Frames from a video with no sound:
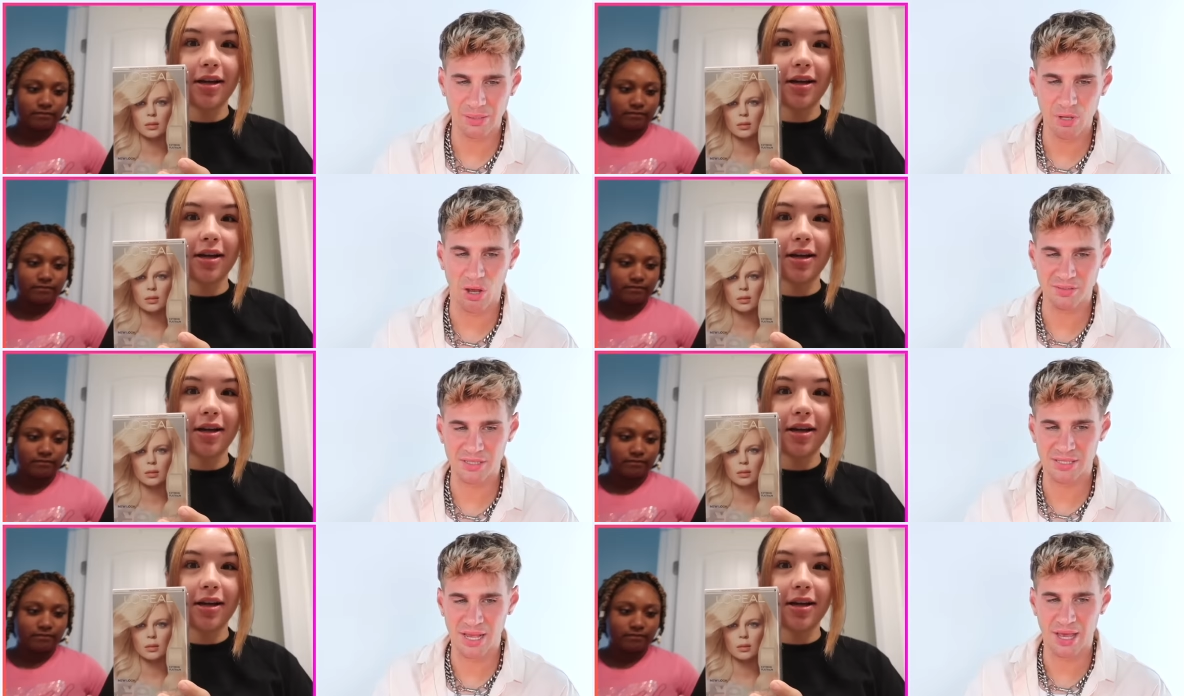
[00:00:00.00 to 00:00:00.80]
Speaker 1: Let me also
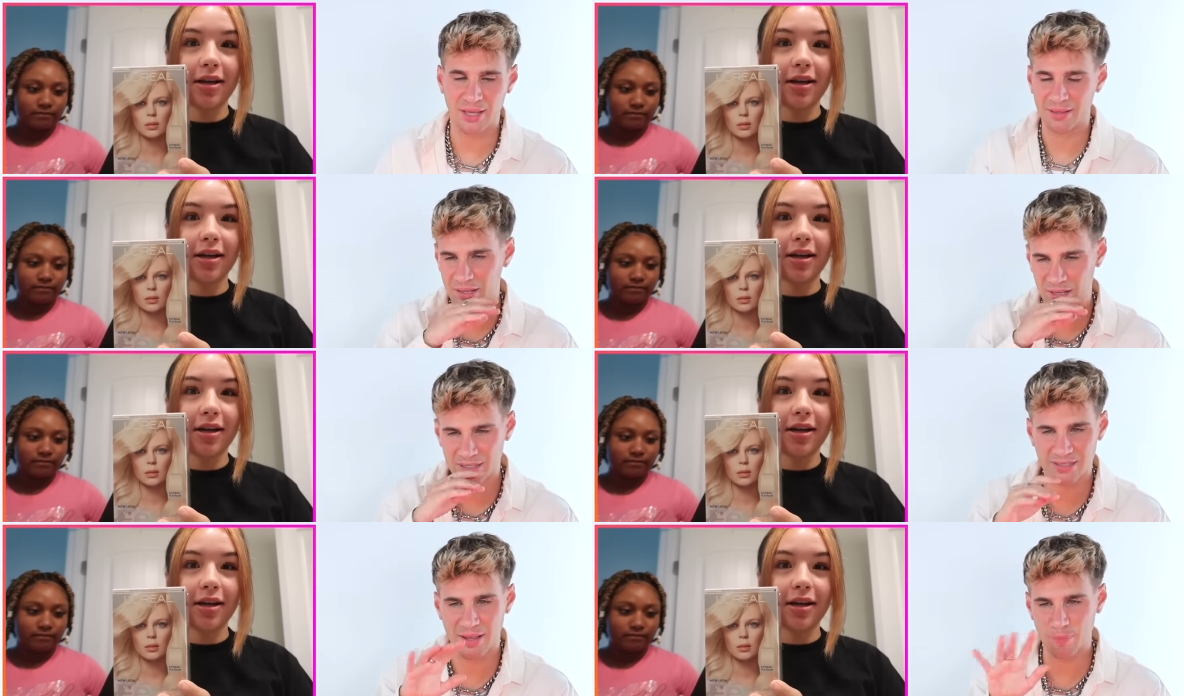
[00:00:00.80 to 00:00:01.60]
say, in
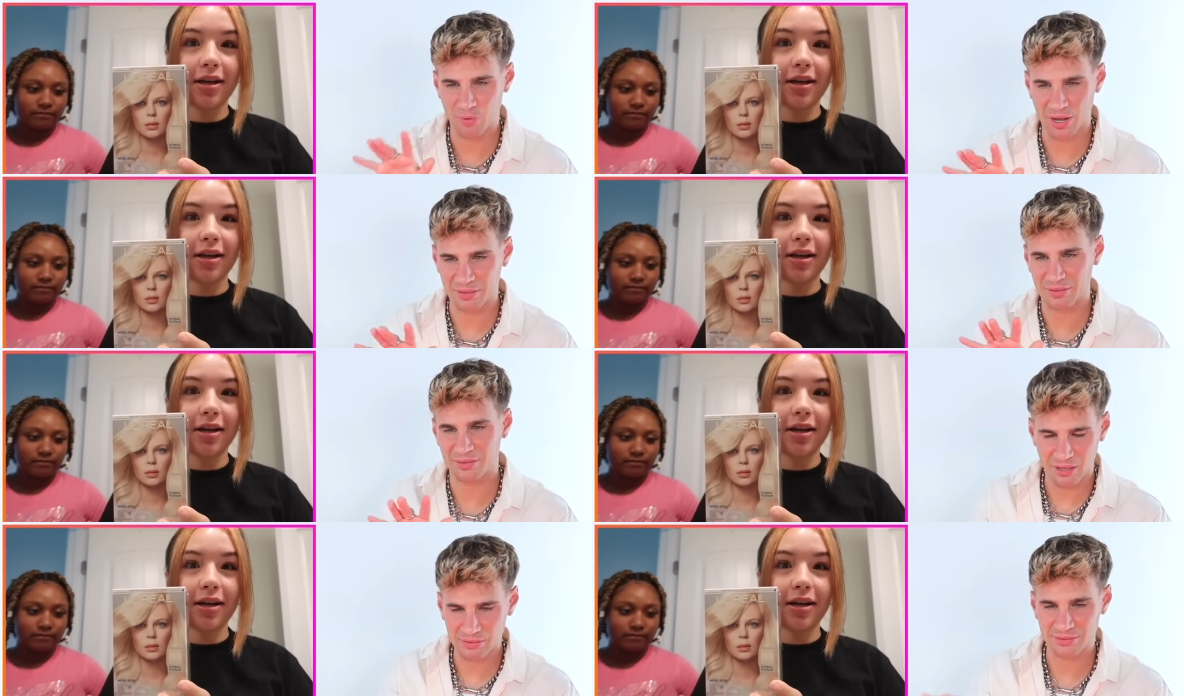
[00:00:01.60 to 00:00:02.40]
that same breath,
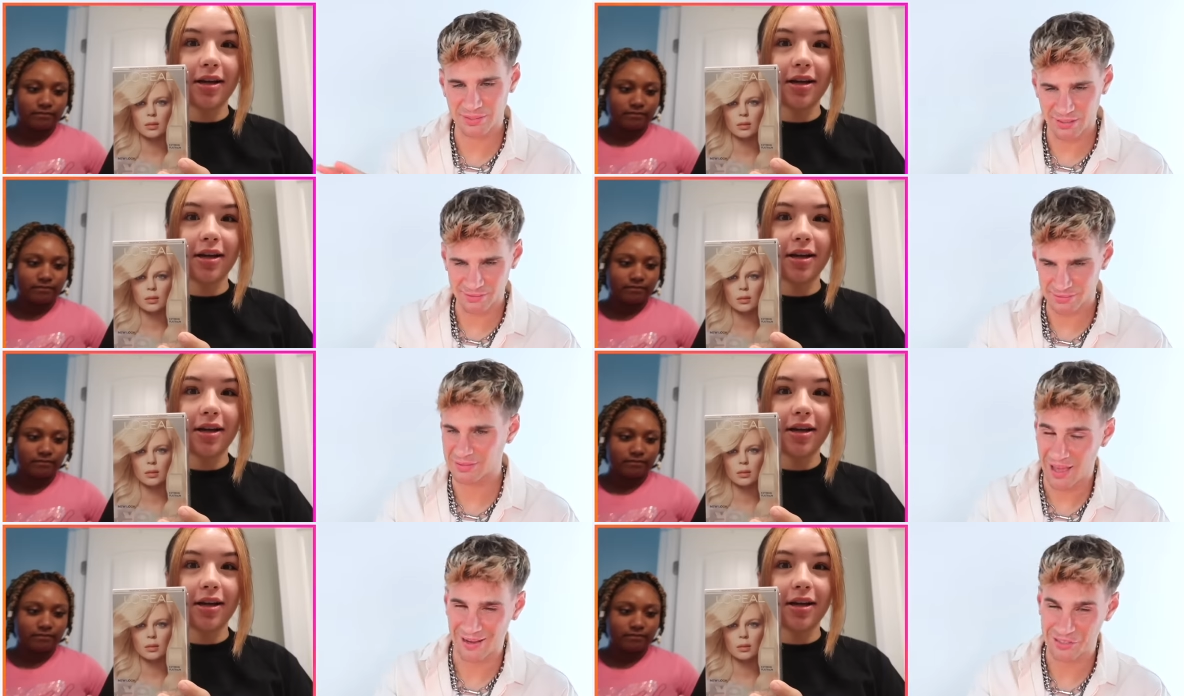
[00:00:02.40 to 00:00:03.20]
color does
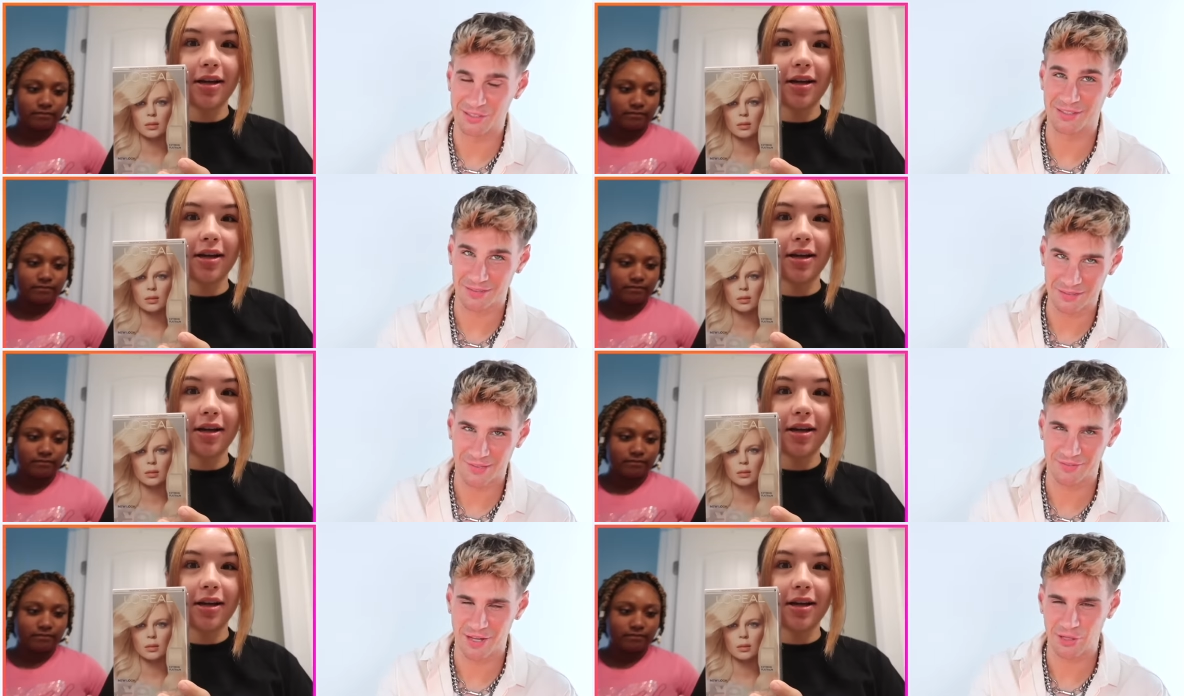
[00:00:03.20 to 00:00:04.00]
actually
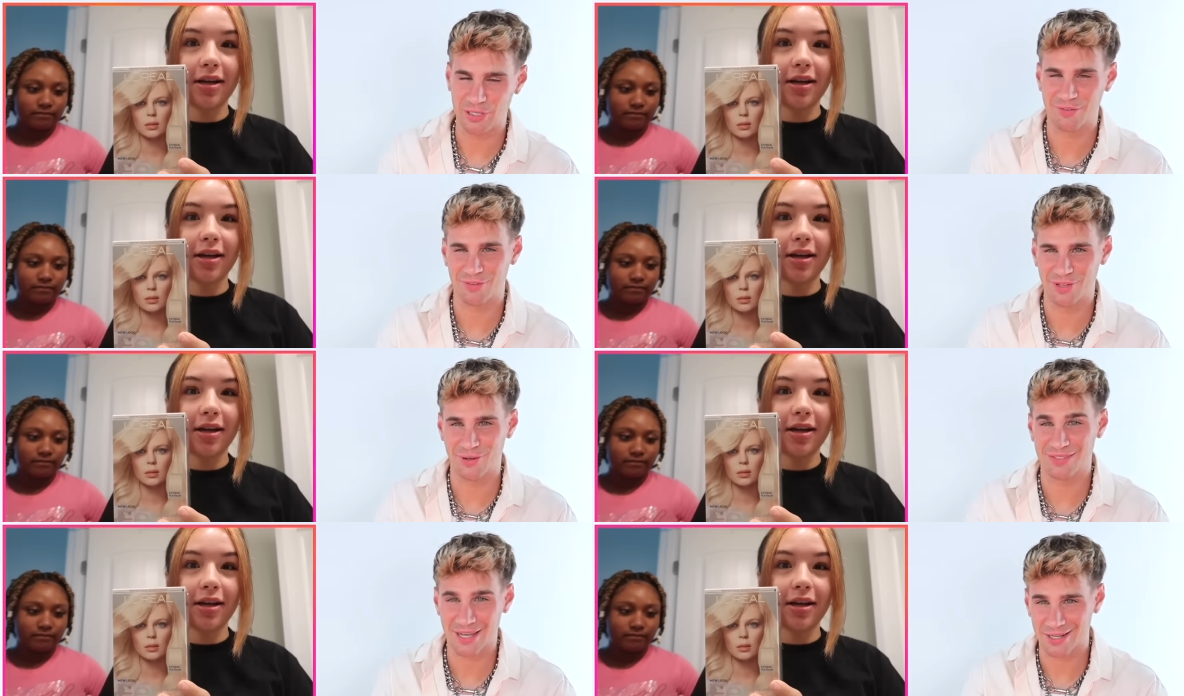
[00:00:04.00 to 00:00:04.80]
lift color, even
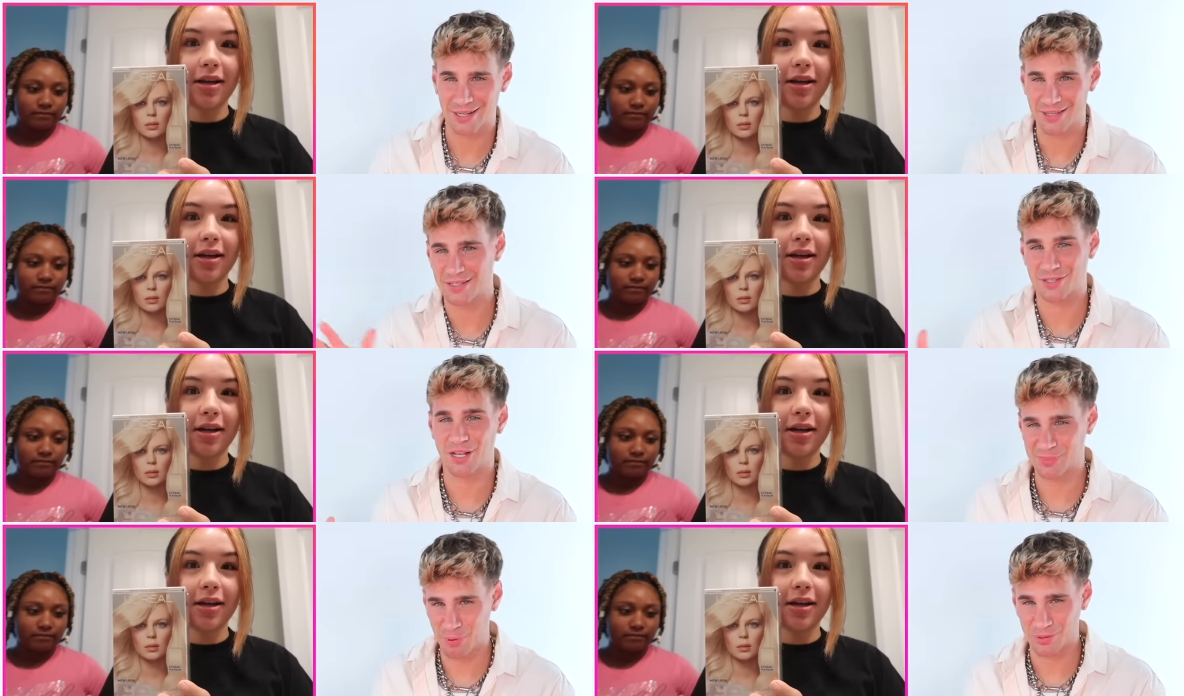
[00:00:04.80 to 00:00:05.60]
though technically it's
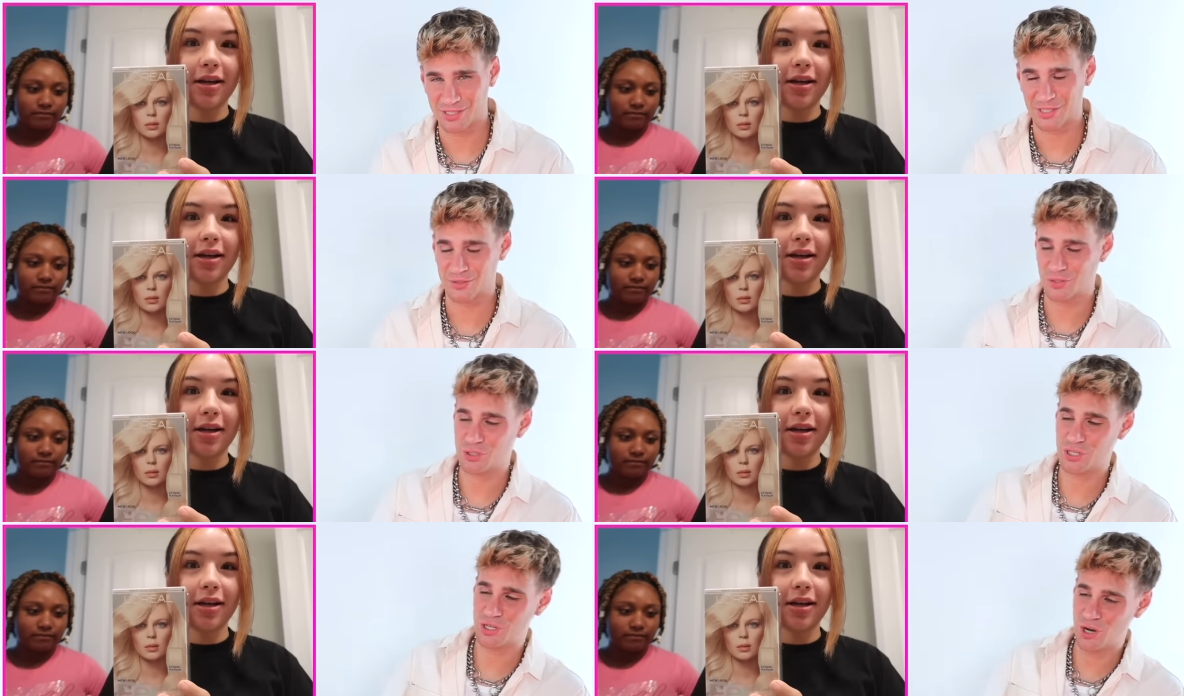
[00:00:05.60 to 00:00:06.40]
not supposed to. So
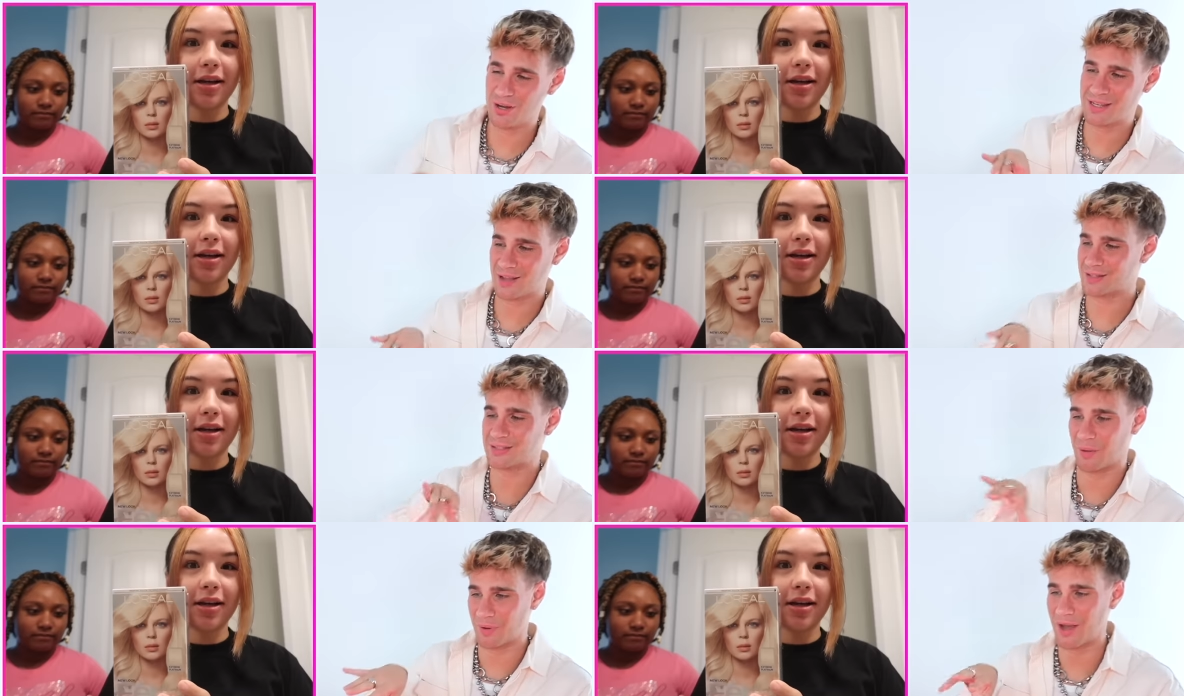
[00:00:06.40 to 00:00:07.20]
she could get
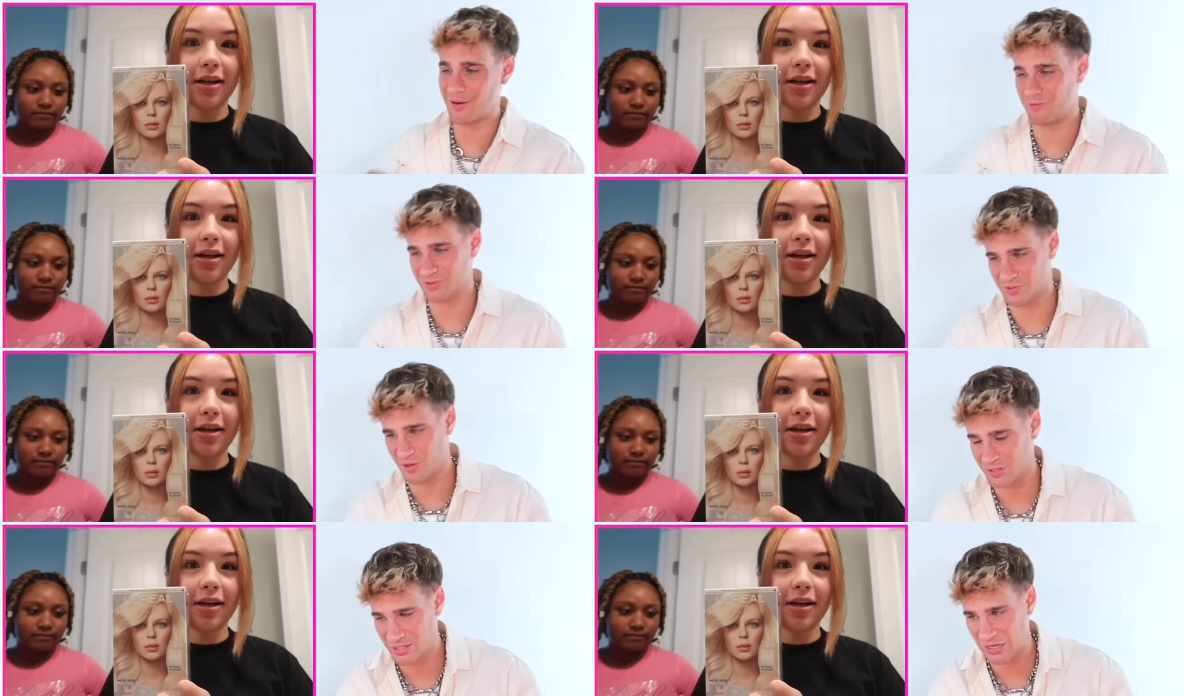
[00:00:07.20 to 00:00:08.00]
some kind of
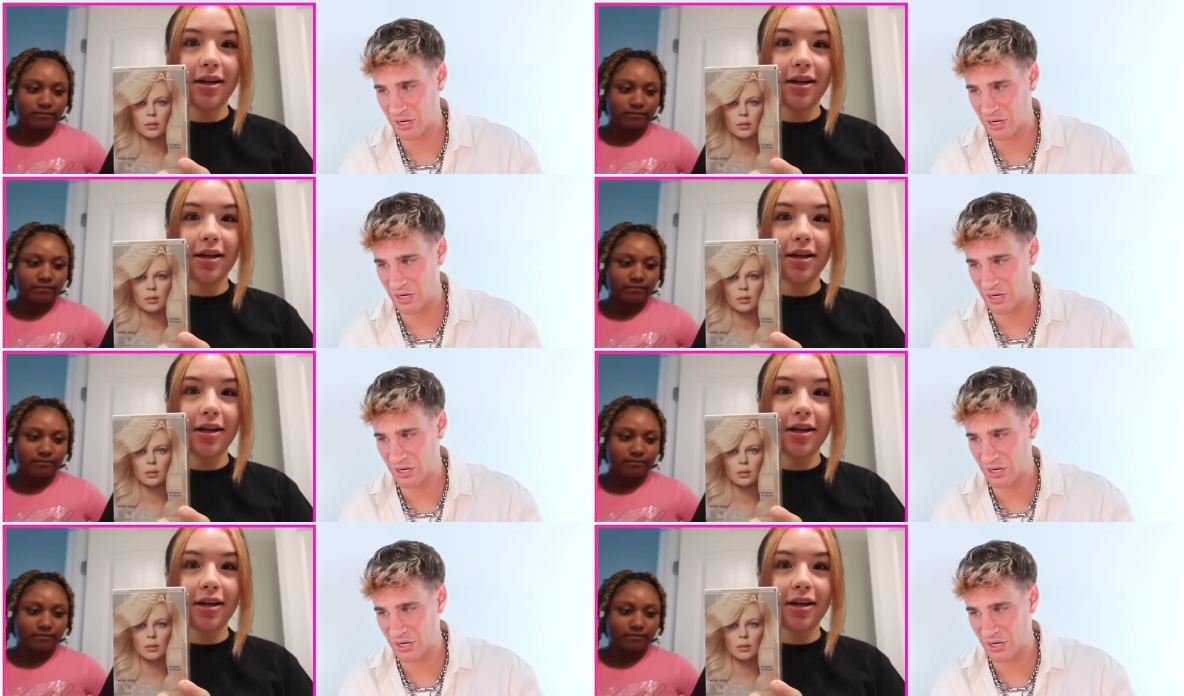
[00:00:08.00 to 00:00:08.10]
result here